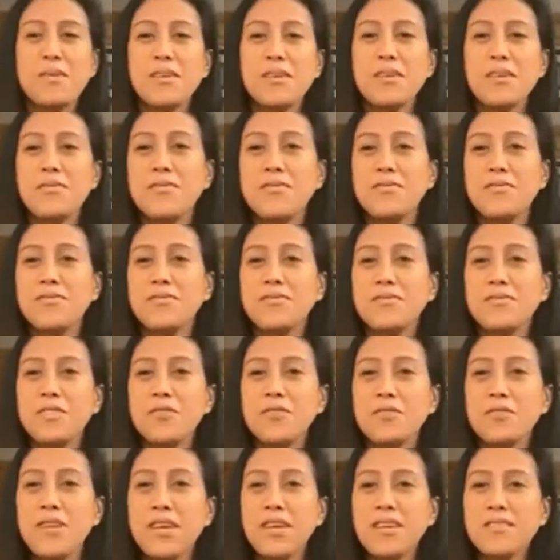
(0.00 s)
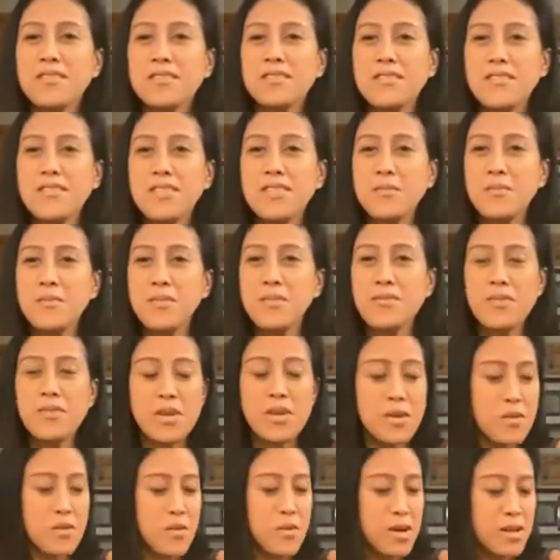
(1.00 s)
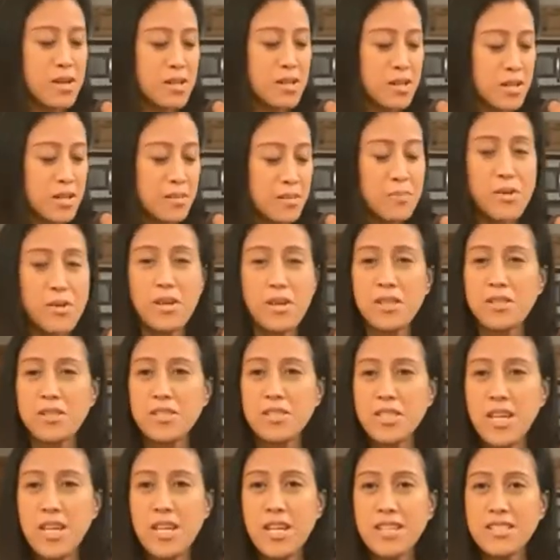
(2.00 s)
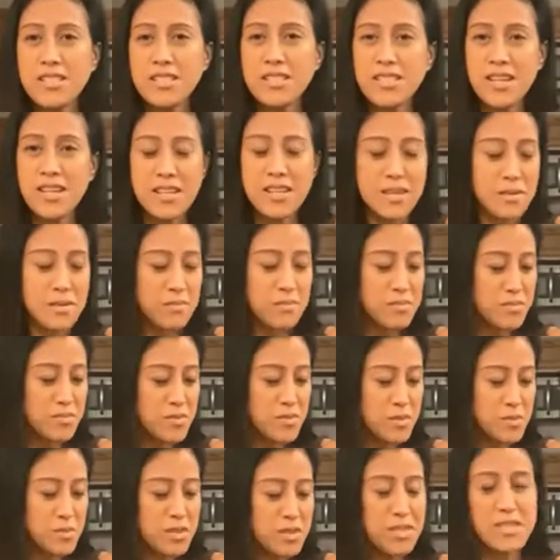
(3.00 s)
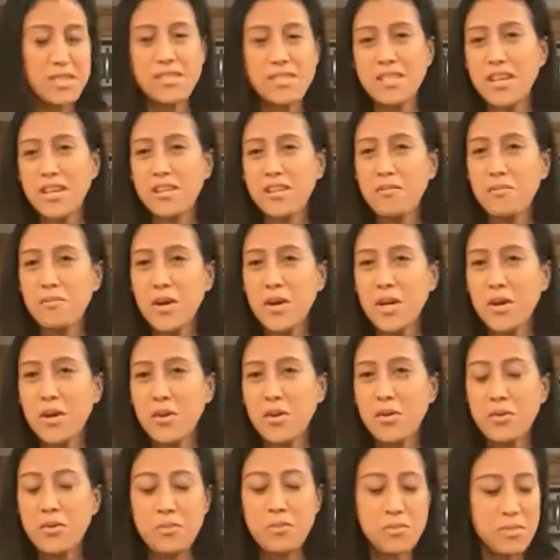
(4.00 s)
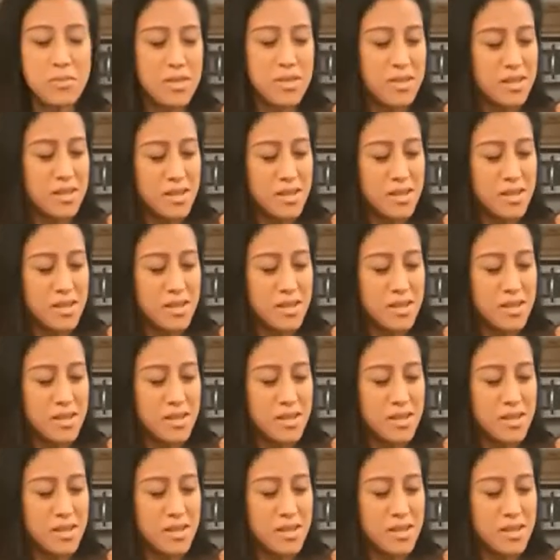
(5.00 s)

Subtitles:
If you can't see me very well, I apologize. I am doing this out of my home.